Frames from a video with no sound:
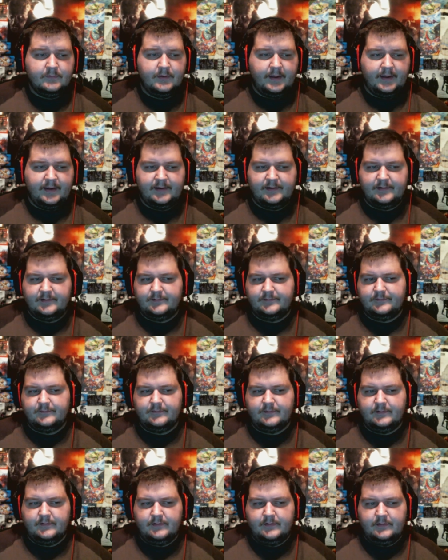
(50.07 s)
and
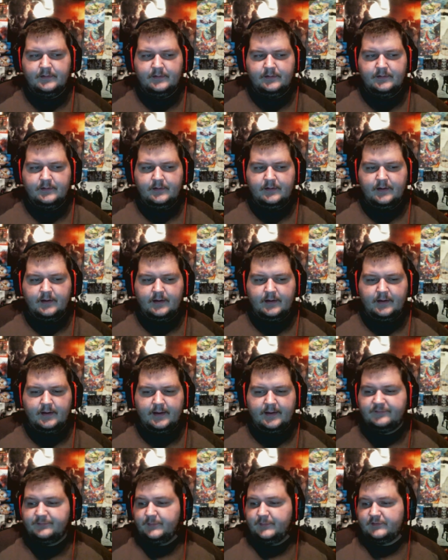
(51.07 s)

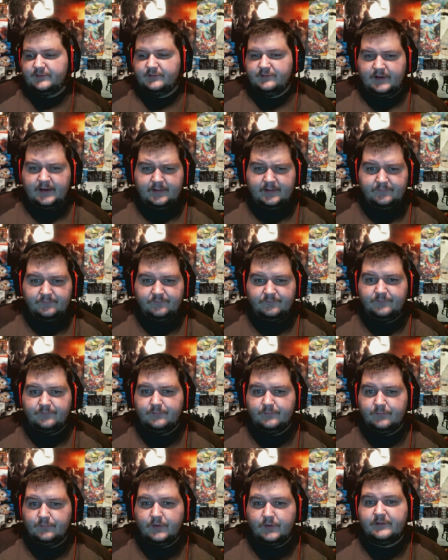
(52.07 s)
as much as I've
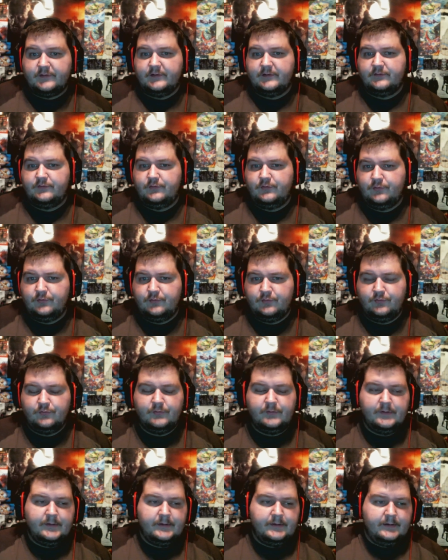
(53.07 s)
looked into
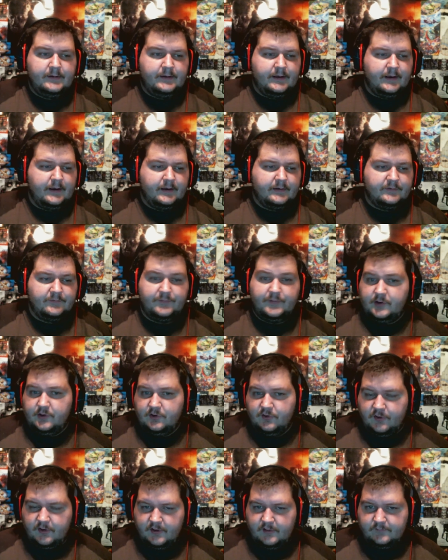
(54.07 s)
uh, the
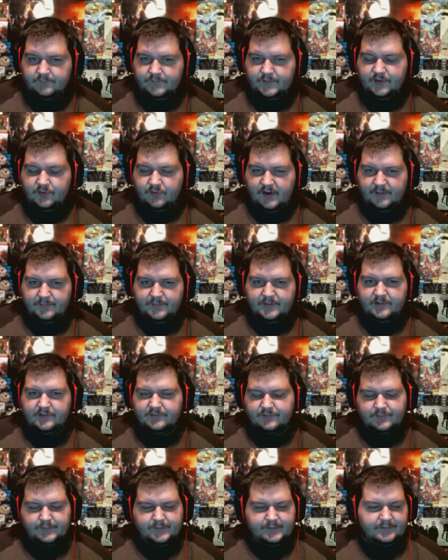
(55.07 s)
video video game
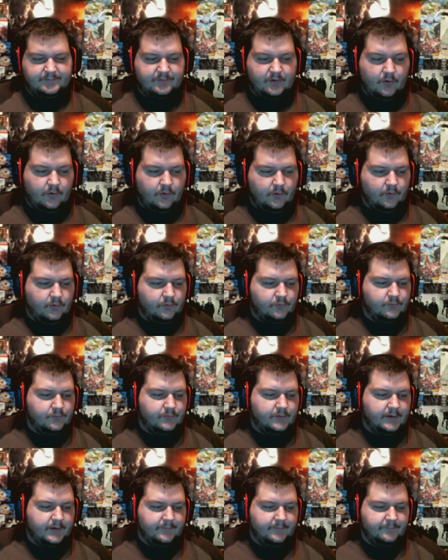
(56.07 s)
industry as a
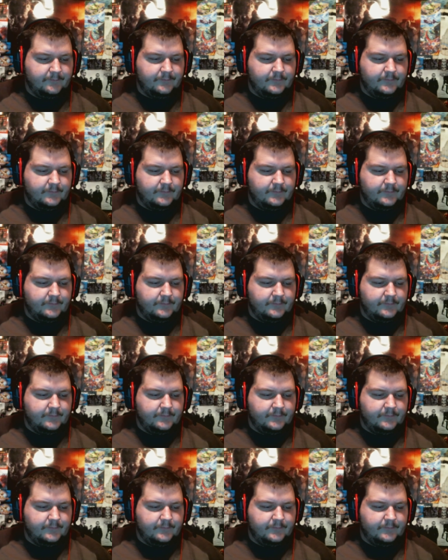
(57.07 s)
whole um,